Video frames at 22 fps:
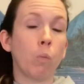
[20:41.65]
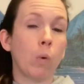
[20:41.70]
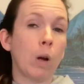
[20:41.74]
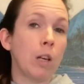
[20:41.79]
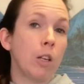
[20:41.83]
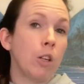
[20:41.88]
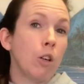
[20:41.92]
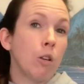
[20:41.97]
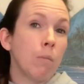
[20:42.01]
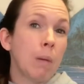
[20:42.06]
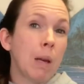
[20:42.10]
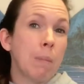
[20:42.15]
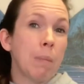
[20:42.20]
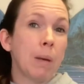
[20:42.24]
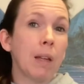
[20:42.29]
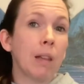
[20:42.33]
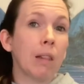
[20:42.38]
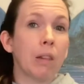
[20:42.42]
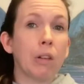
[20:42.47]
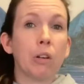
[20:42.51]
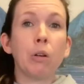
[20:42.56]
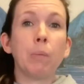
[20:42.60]
when you're maybe
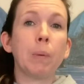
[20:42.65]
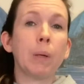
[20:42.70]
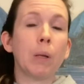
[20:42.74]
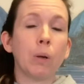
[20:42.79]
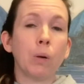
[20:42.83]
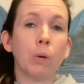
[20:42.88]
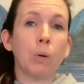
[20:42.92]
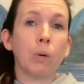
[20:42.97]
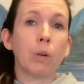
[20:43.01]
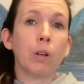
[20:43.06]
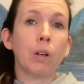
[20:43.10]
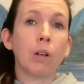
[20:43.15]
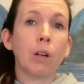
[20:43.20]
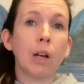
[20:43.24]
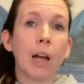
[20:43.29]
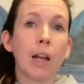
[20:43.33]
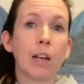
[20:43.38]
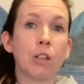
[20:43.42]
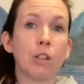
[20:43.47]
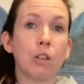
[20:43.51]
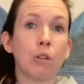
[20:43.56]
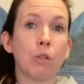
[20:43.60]
a little bit older
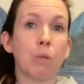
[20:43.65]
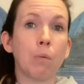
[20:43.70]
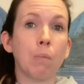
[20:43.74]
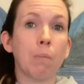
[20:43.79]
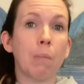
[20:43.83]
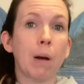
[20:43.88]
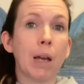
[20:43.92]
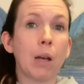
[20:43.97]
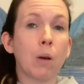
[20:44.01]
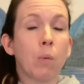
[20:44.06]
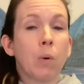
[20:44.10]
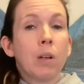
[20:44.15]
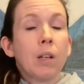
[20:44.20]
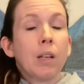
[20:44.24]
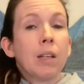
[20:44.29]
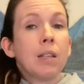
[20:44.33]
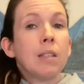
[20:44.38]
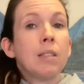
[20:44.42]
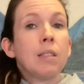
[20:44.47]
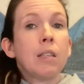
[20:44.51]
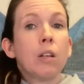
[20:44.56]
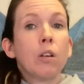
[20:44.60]
and you might want to
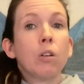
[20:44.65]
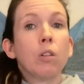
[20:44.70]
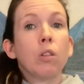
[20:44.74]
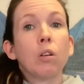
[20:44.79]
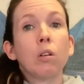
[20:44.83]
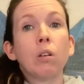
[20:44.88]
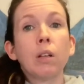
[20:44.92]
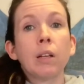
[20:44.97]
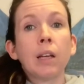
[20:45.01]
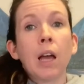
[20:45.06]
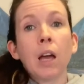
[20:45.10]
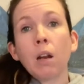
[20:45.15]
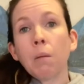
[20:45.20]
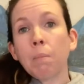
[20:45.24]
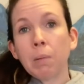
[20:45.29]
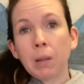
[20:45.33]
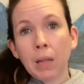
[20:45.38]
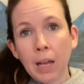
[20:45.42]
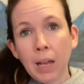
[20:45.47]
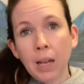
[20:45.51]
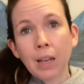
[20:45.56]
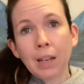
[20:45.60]
consider learning how to
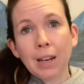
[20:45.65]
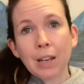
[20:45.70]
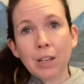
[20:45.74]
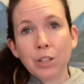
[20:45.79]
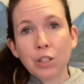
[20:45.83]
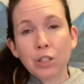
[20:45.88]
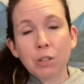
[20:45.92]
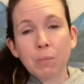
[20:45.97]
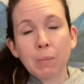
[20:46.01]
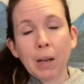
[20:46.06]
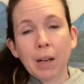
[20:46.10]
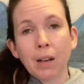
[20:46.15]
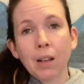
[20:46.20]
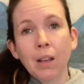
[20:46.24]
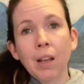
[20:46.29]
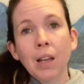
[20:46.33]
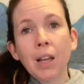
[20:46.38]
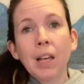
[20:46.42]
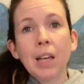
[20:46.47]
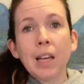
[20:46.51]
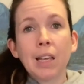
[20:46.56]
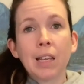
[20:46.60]
play an instrument.
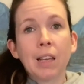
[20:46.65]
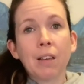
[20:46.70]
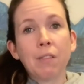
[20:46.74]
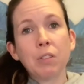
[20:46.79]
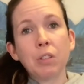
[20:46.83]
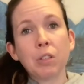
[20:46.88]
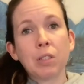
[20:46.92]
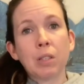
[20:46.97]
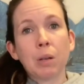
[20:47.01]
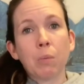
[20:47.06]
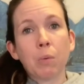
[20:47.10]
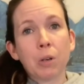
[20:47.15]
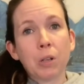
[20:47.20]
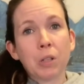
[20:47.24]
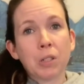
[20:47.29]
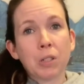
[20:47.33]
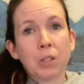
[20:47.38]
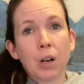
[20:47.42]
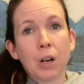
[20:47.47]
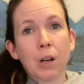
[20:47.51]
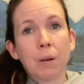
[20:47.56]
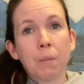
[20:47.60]
It gives you somewhere to
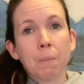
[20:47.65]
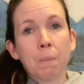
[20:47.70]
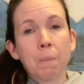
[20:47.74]
start.